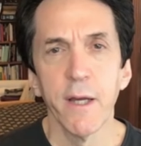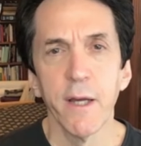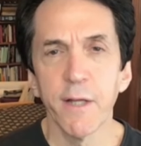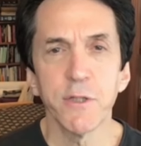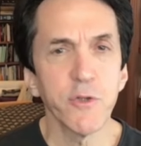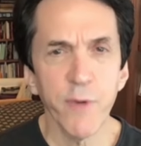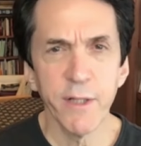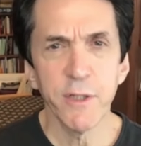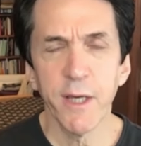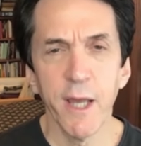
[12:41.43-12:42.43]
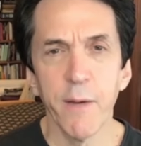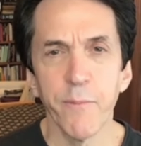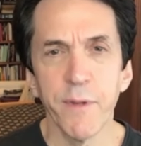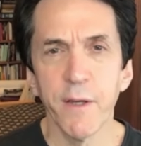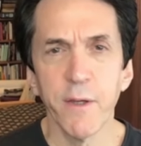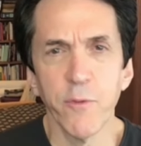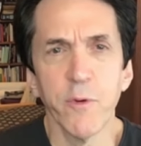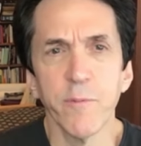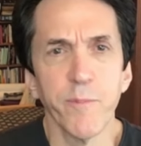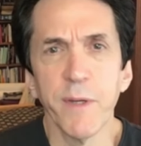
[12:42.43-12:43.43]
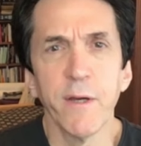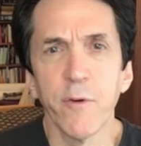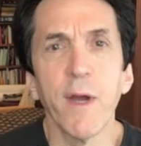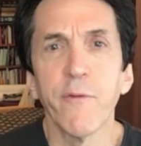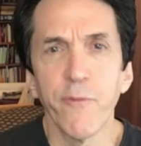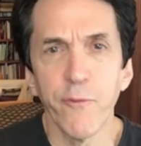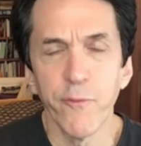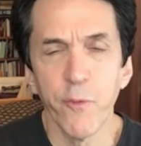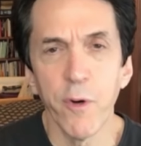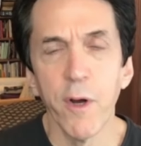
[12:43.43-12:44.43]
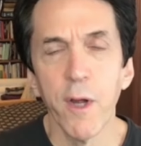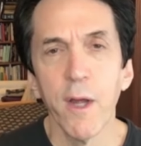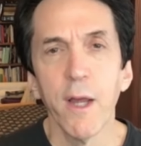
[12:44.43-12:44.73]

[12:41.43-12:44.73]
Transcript: in a concentration camp that you could be grateful for?